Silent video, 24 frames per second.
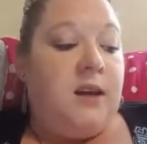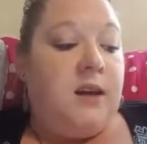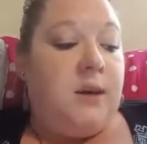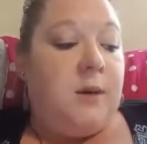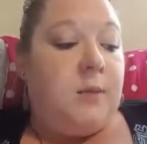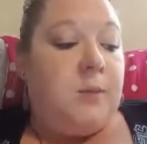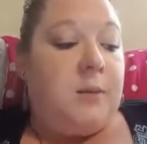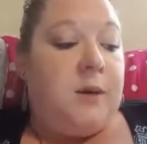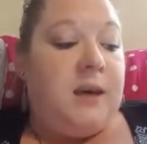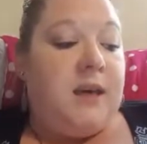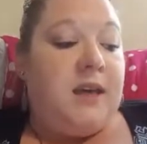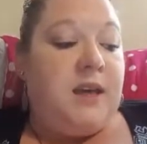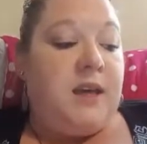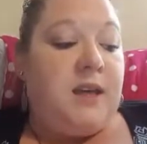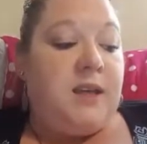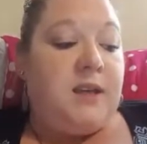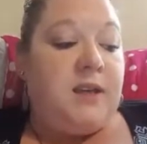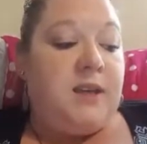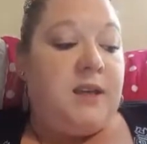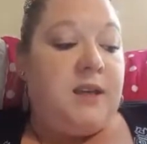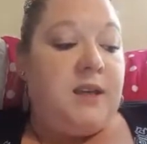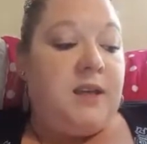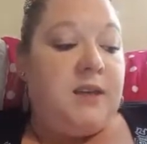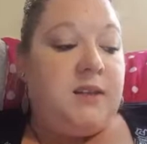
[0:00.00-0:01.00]

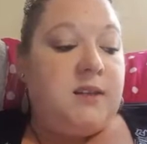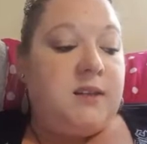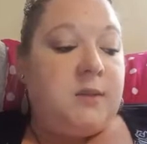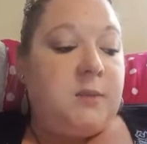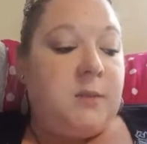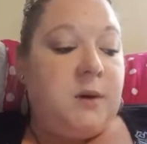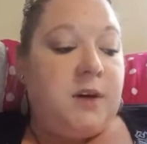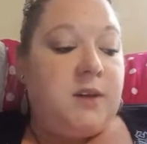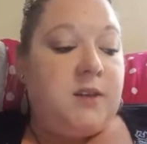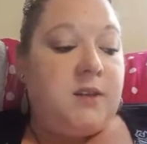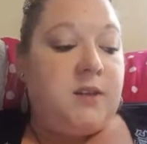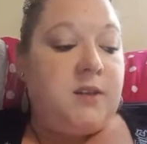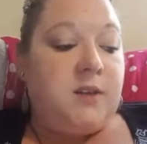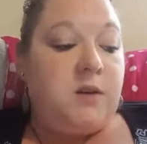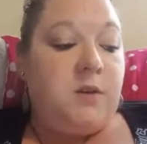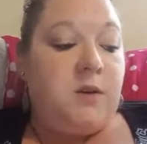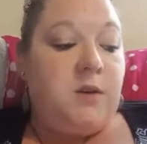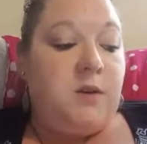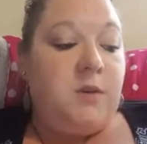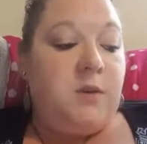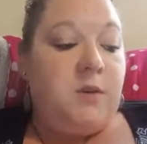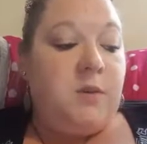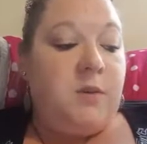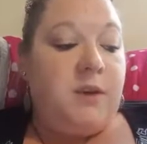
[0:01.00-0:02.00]
making things
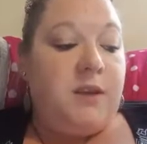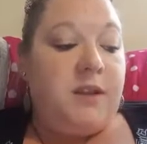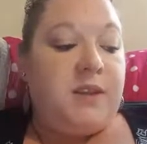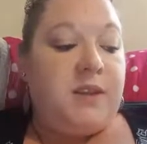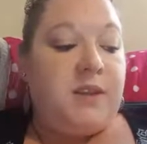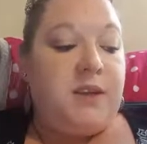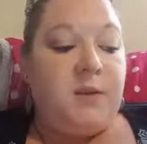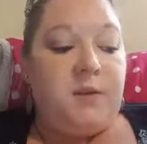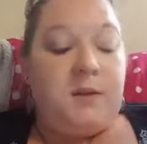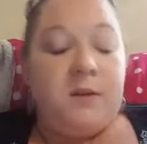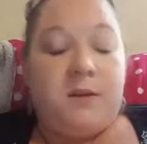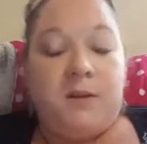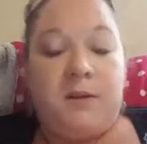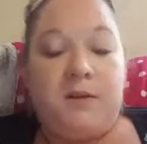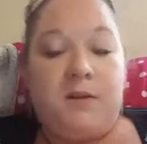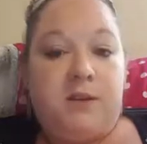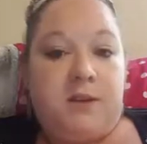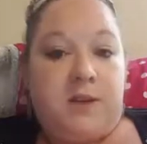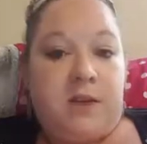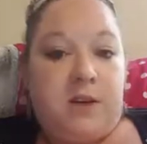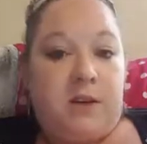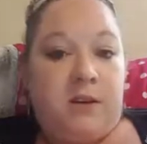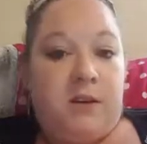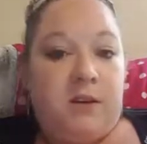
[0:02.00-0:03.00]
personal with cute little
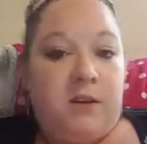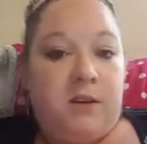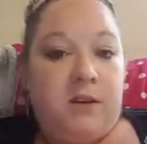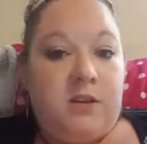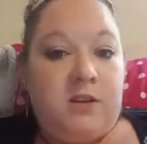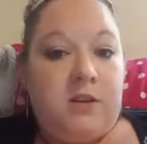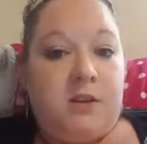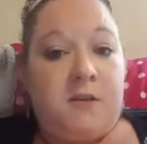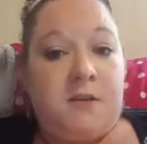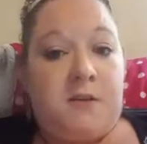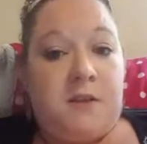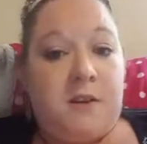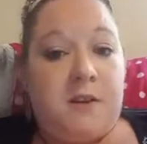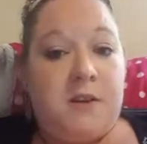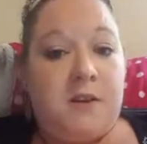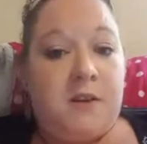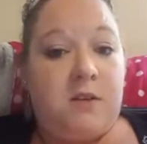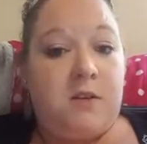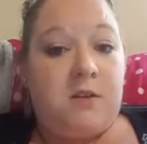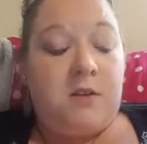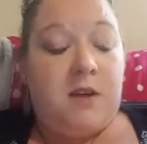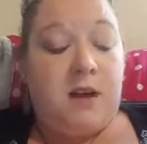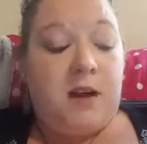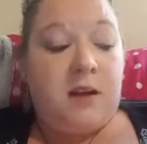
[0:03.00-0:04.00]
stickers or fun
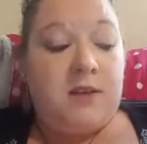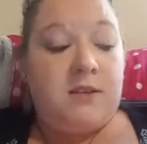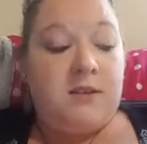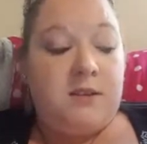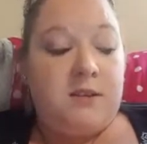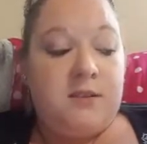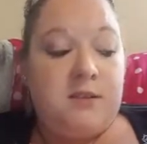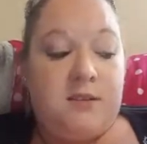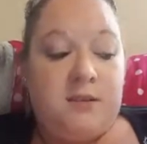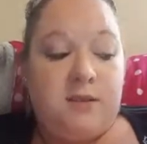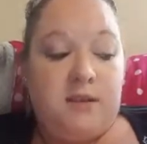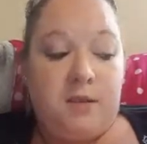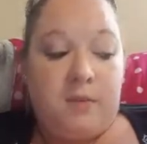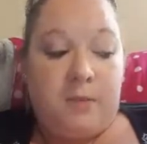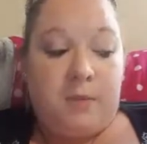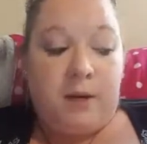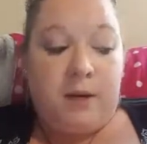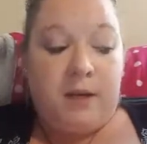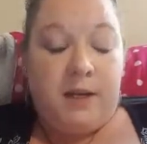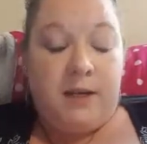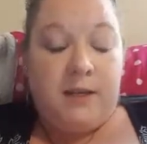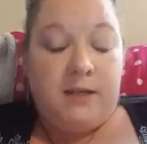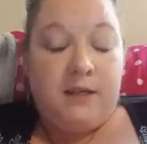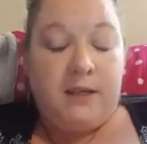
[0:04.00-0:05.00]
little cards is super
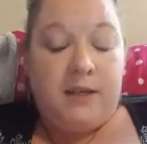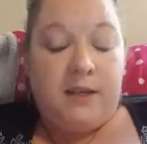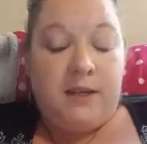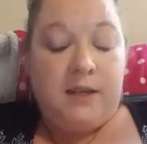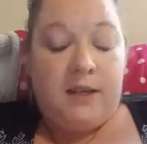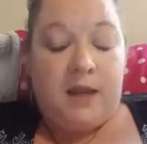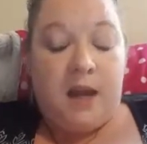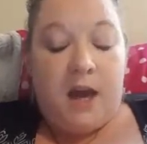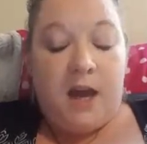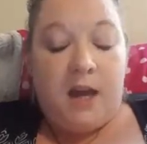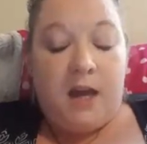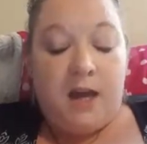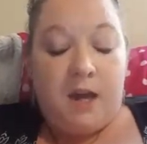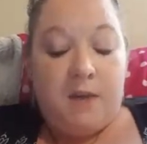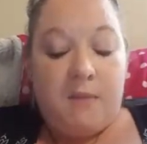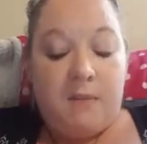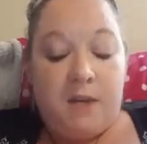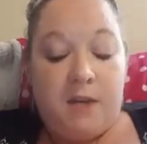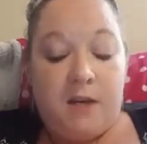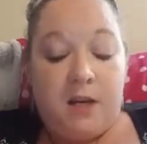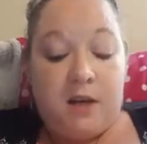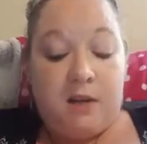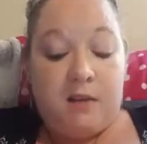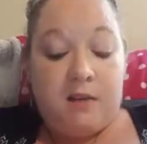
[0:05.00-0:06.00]
easy.
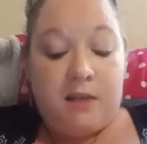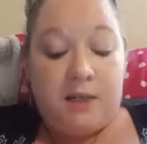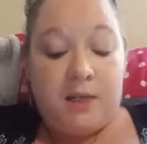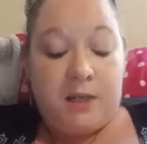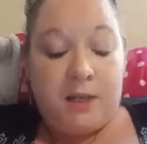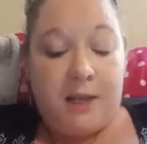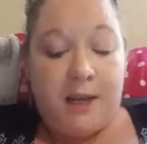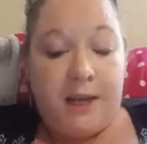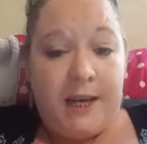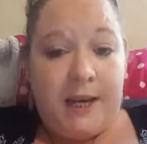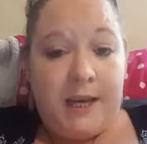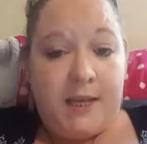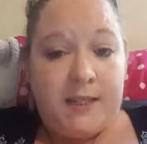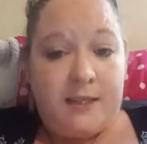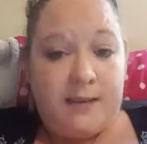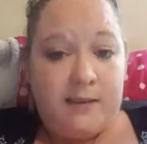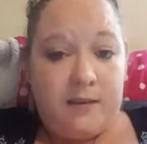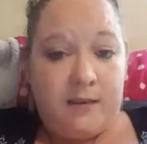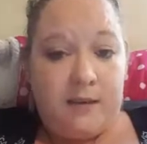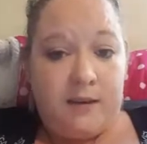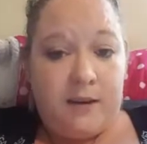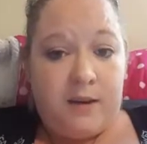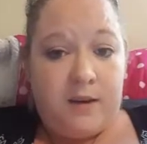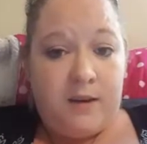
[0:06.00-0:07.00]
The Dollar Tree has a
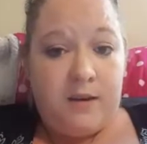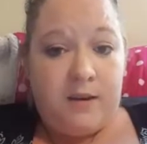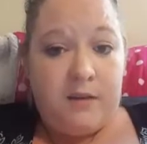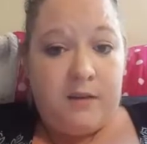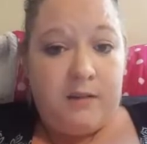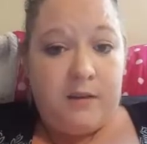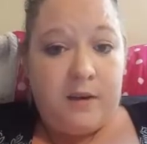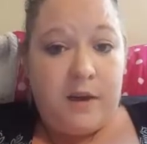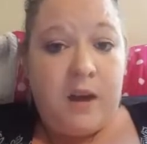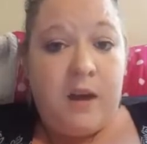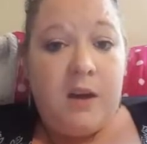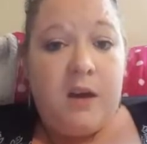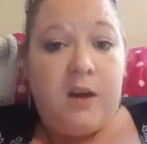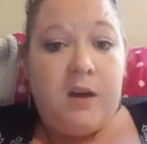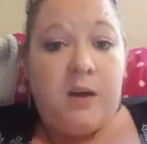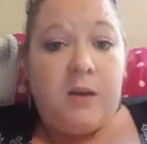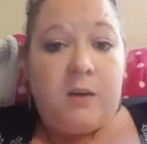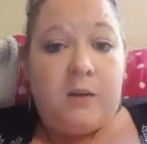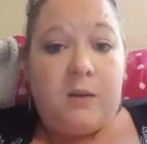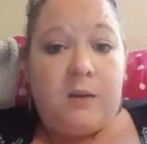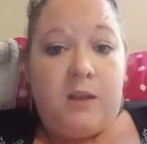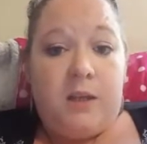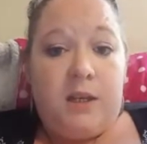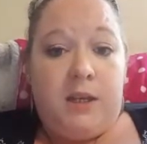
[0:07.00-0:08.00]
lot of
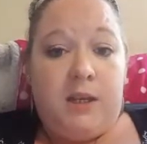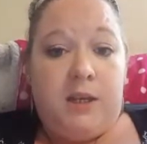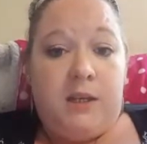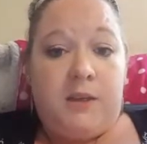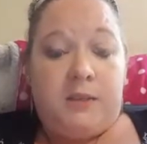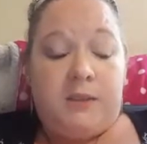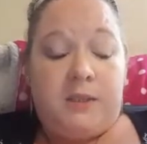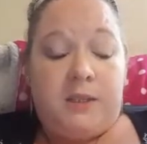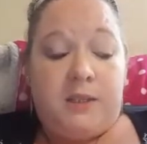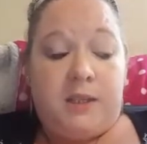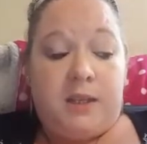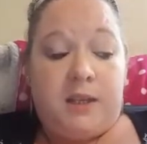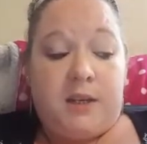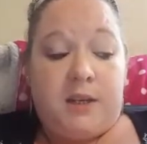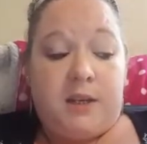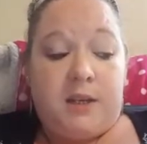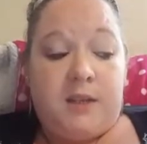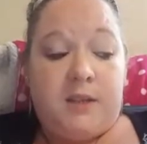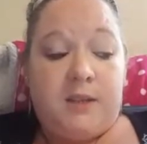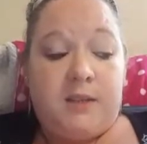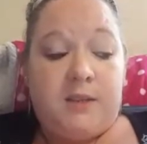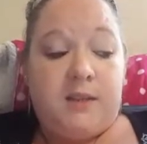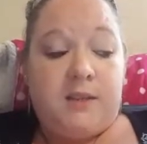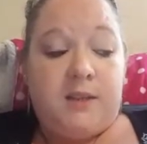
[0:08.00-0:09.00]
really cute
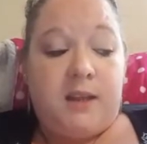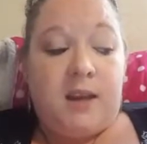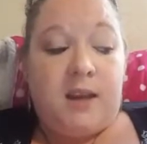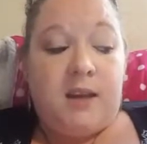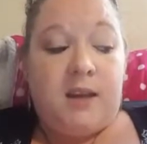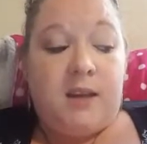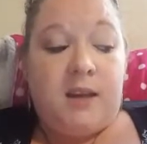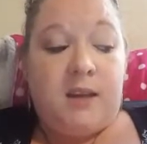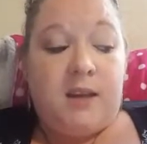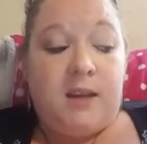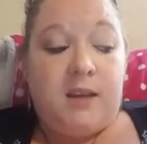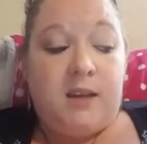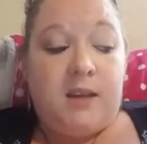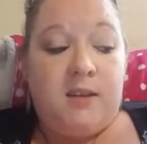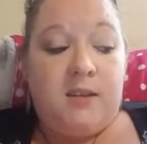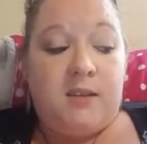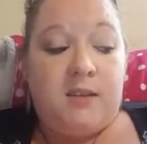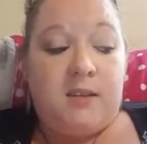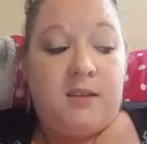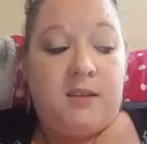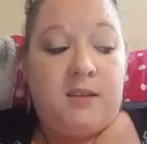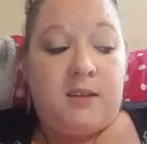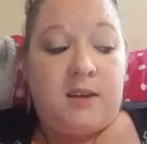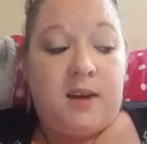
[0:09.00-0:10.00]
stickers
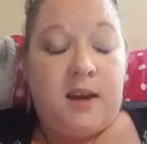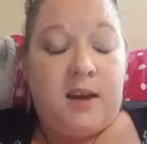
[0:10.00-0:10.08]
and